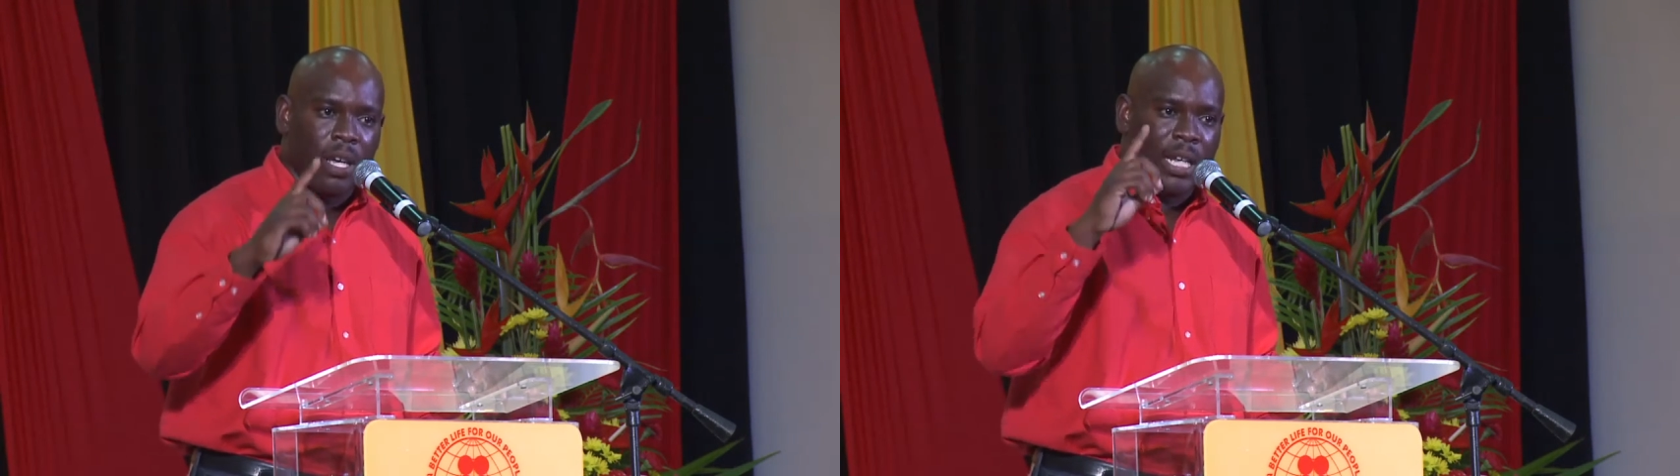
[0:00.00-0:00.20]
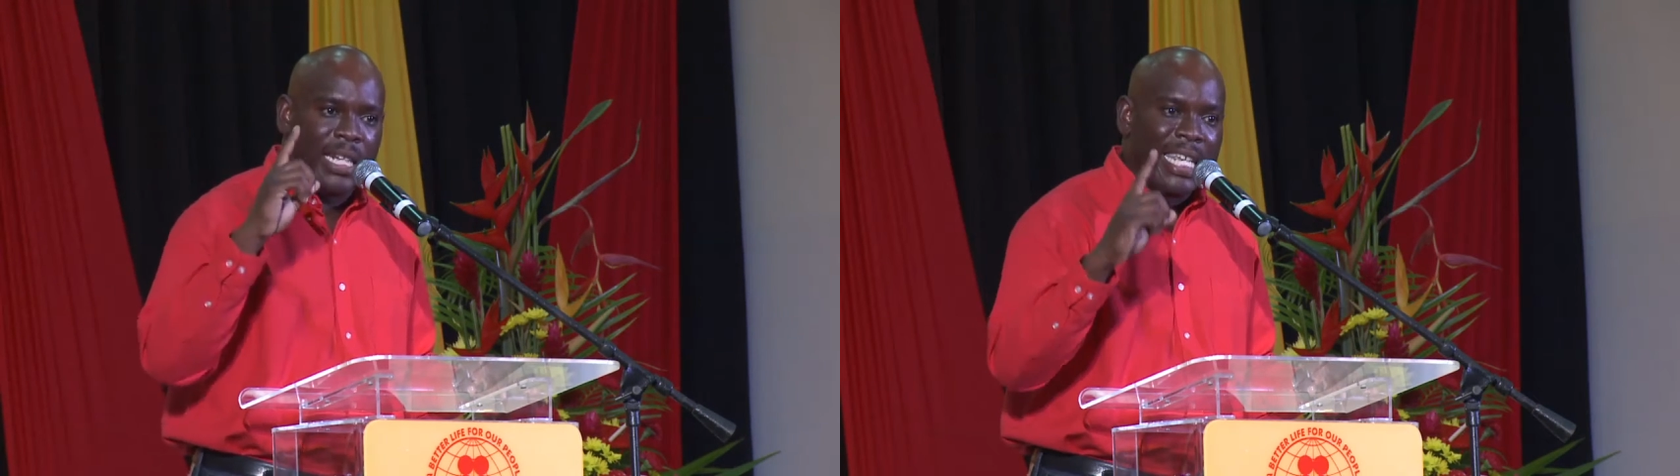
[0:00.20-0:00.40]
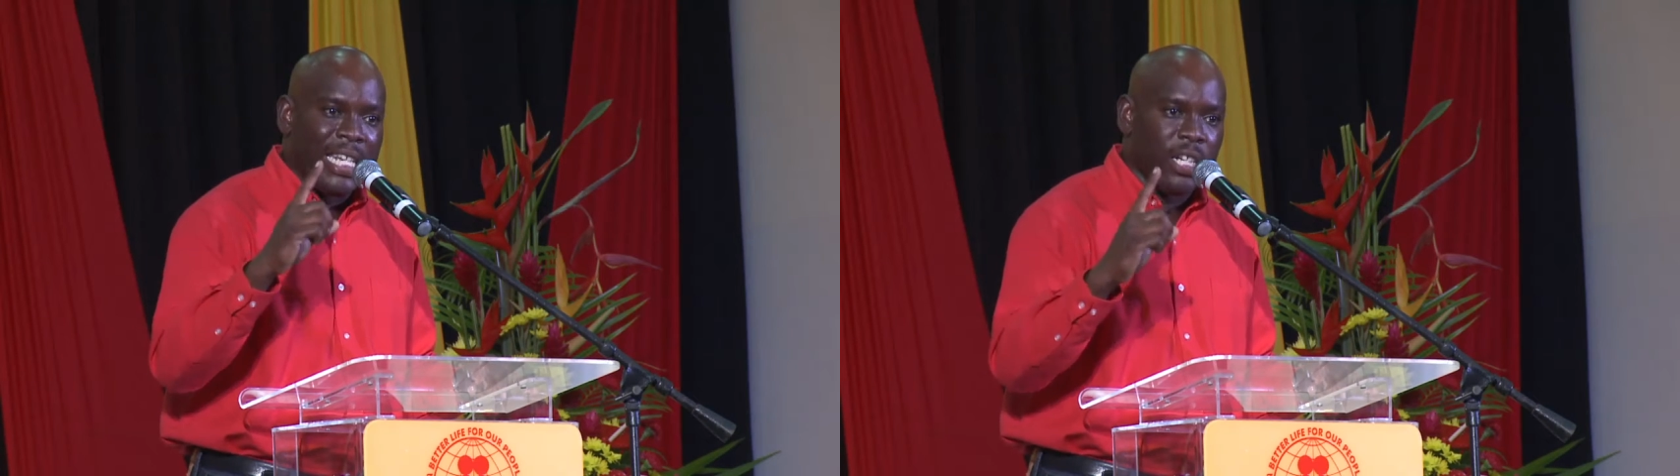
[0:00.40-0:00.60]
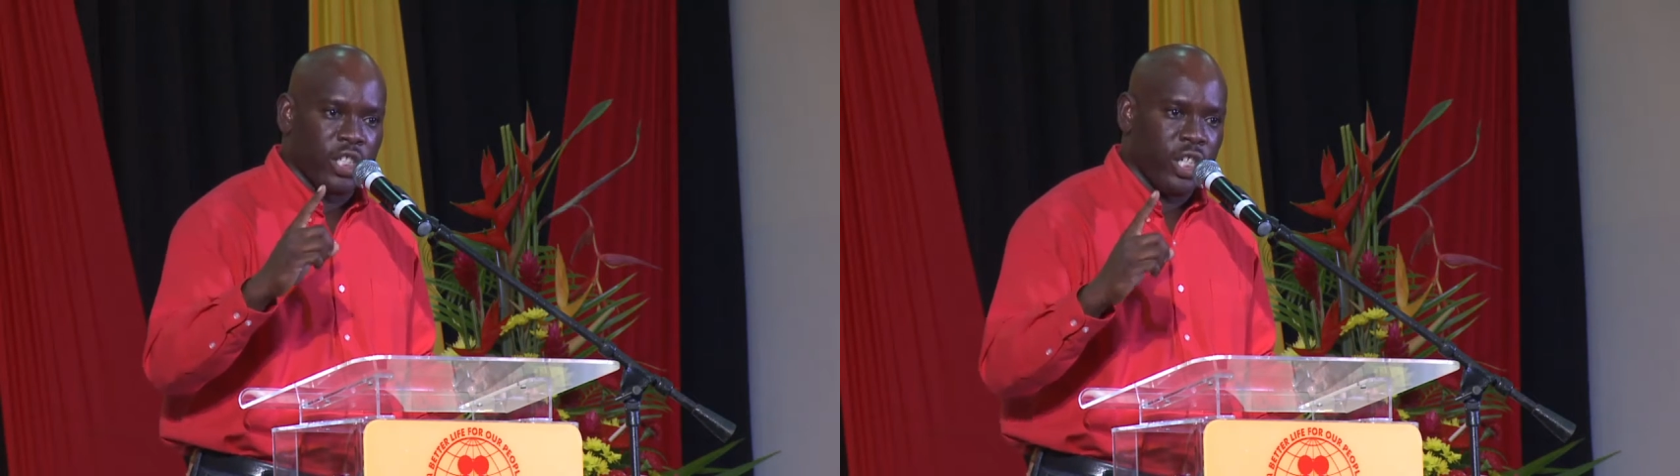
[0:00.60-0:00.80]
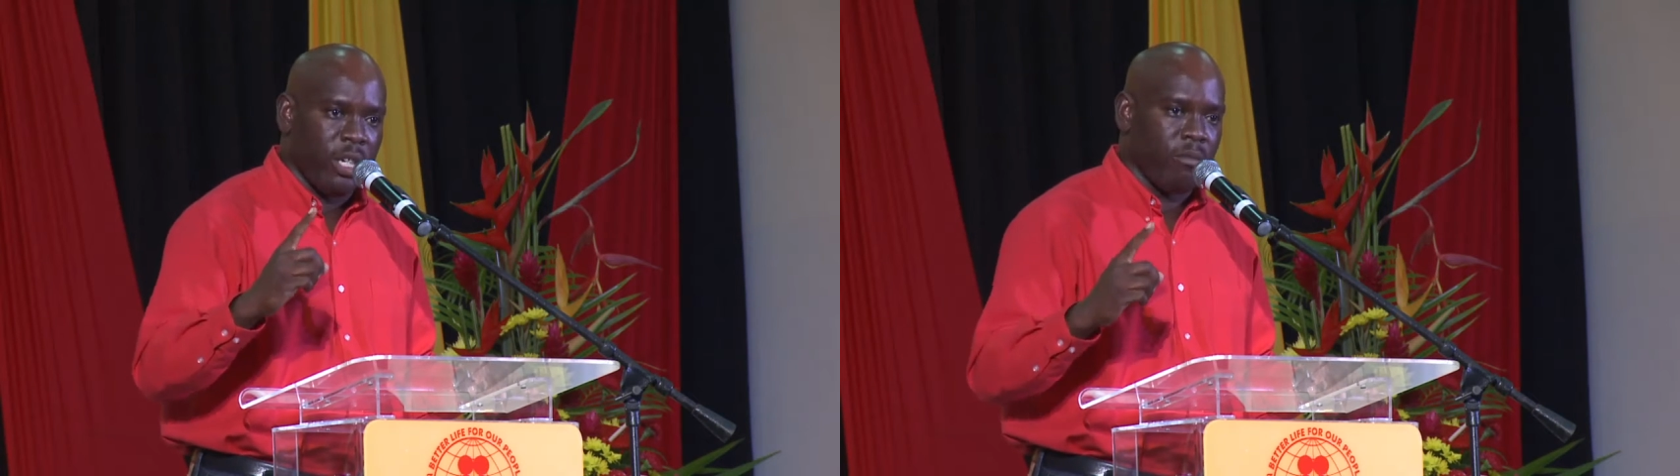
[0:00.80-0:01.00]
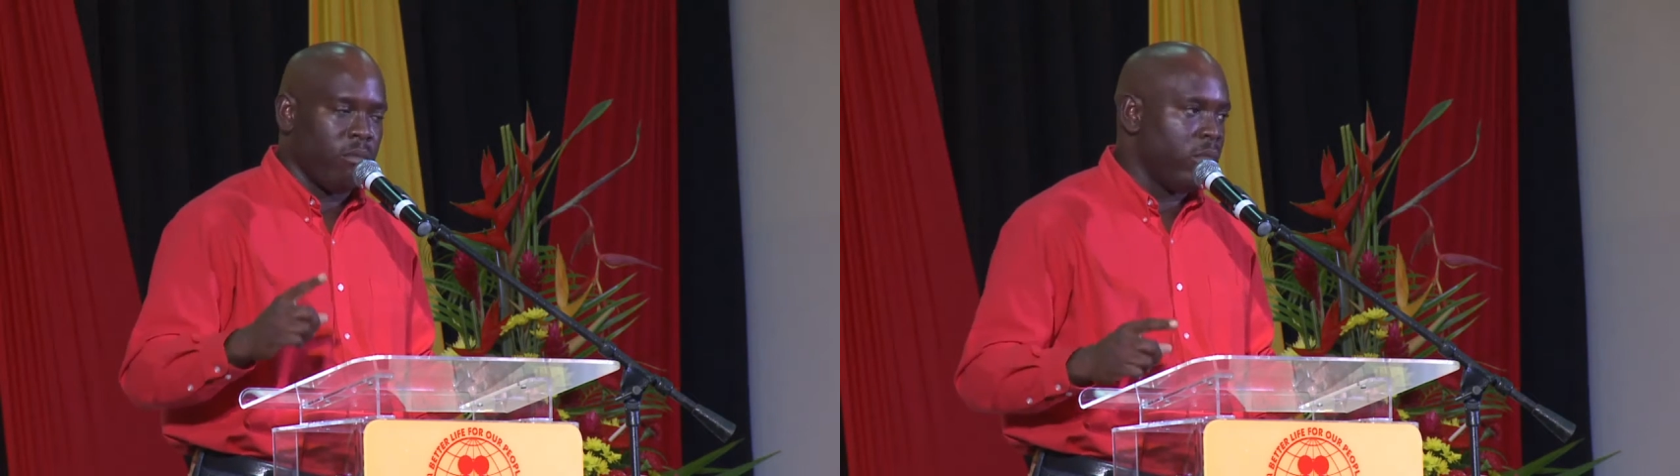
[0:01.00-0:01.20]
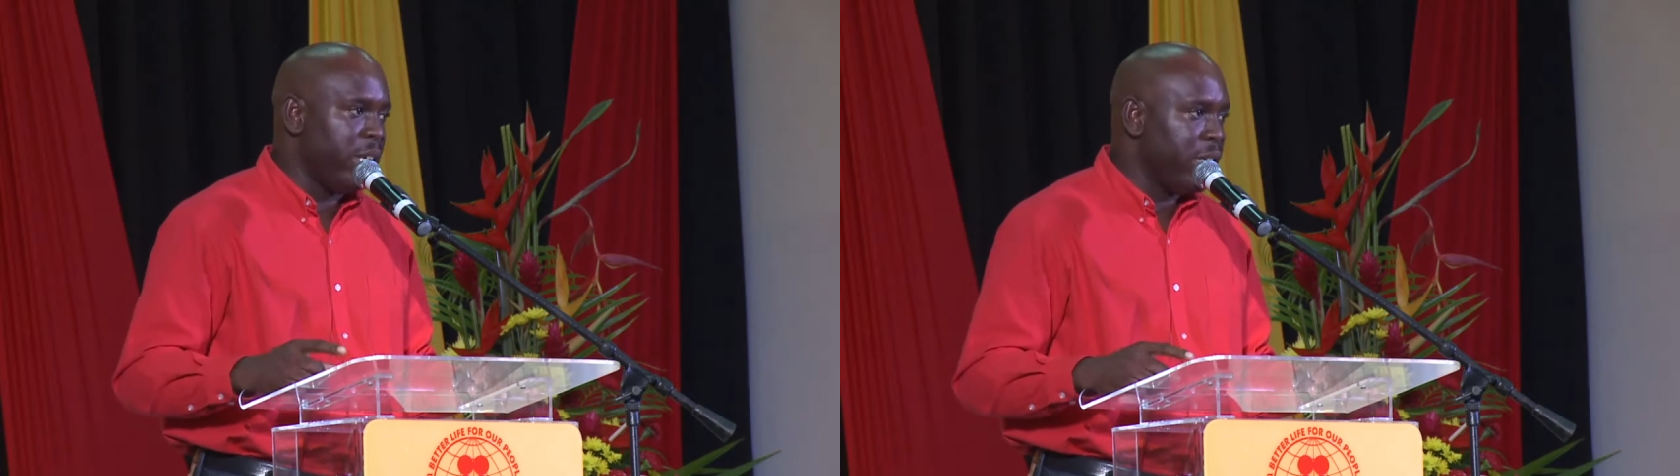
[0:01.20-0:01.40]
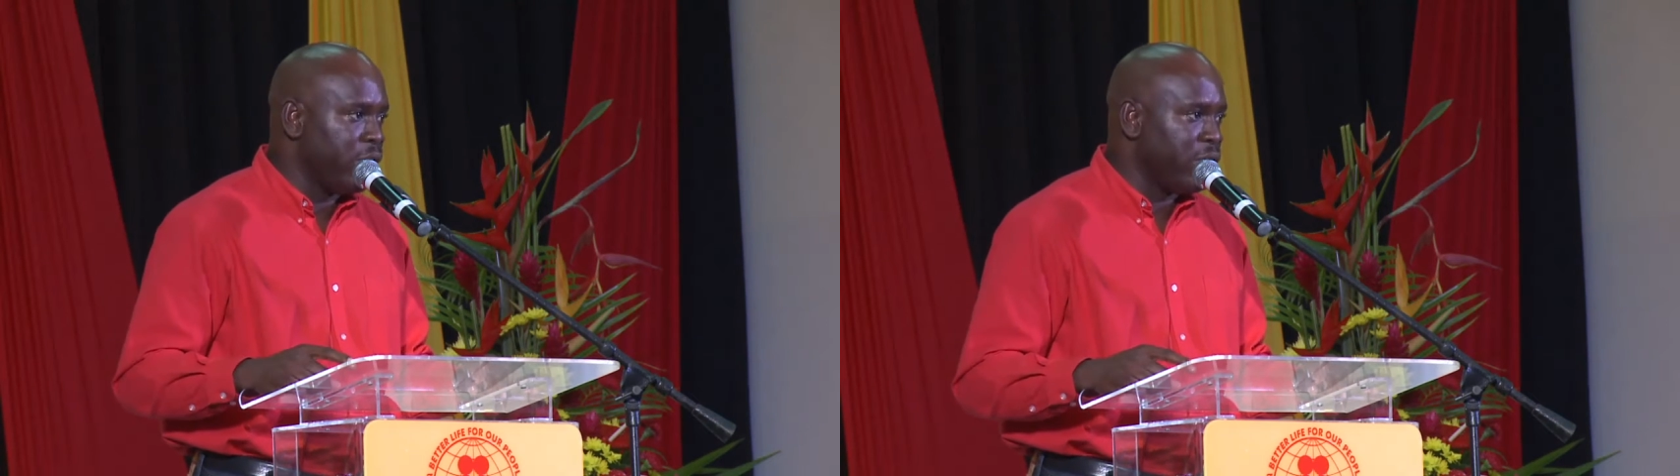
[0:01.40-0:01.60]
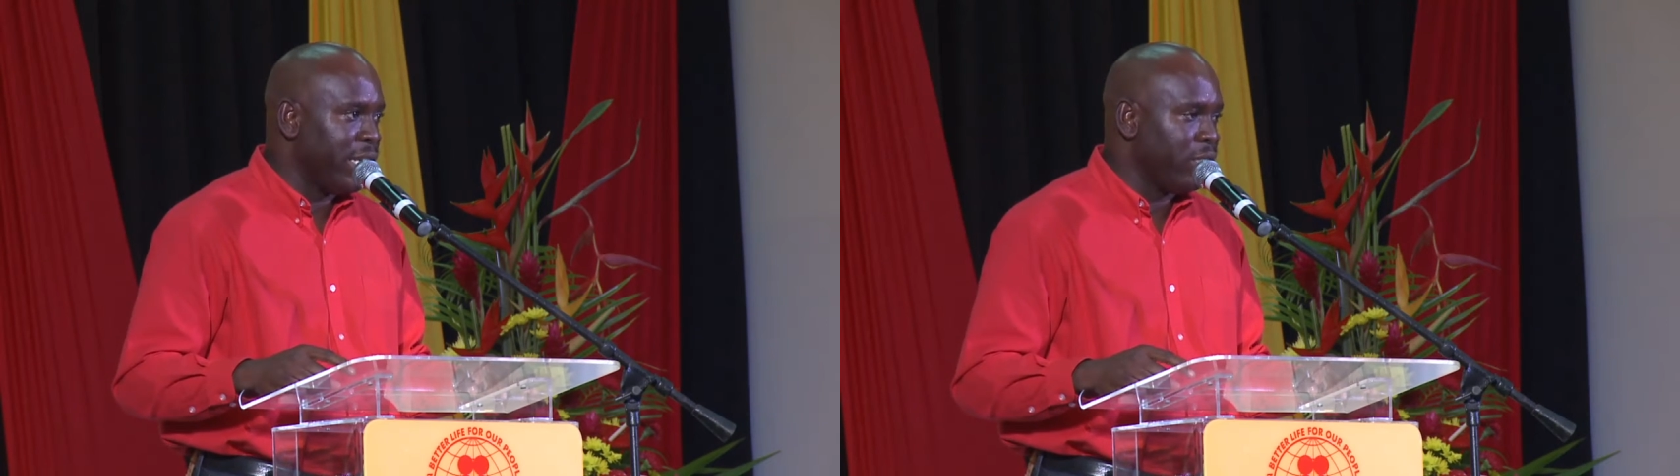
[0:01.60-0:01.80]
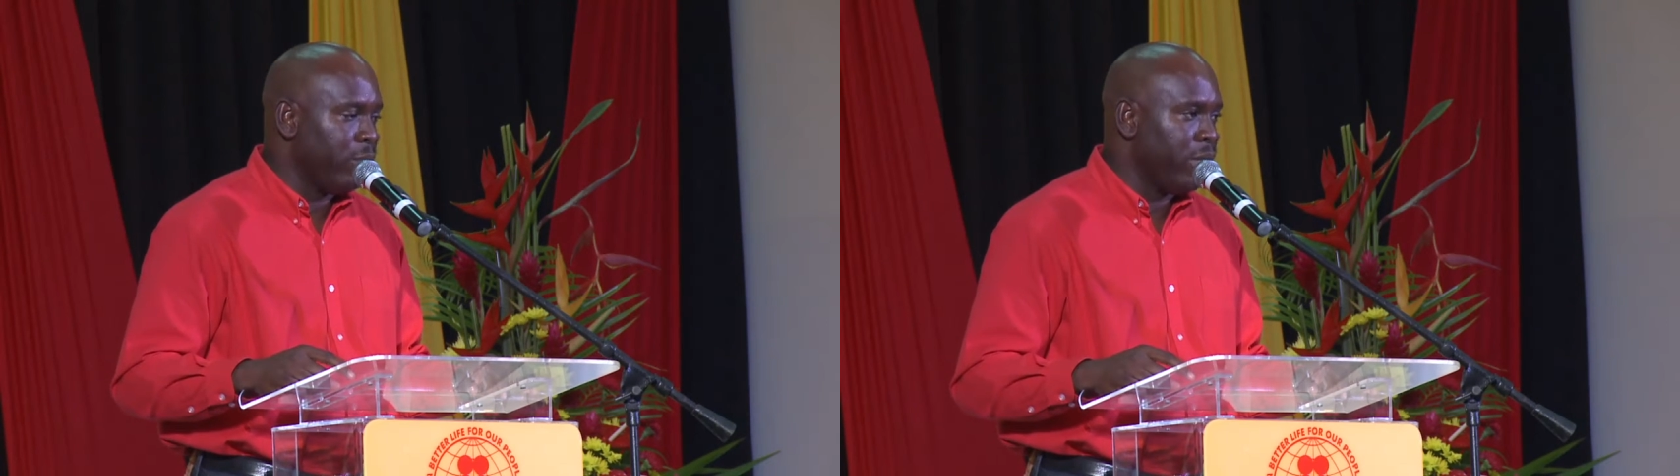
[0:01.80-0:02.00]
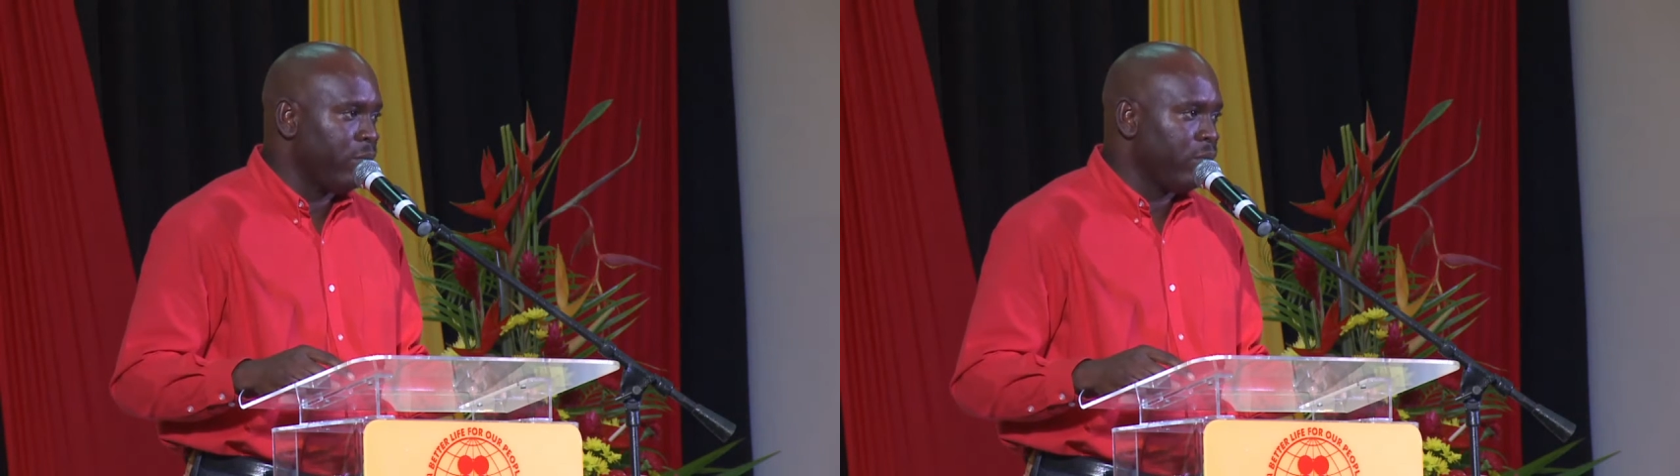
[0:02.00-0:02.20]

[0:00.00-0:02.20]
leadership, ladies and gentlemen.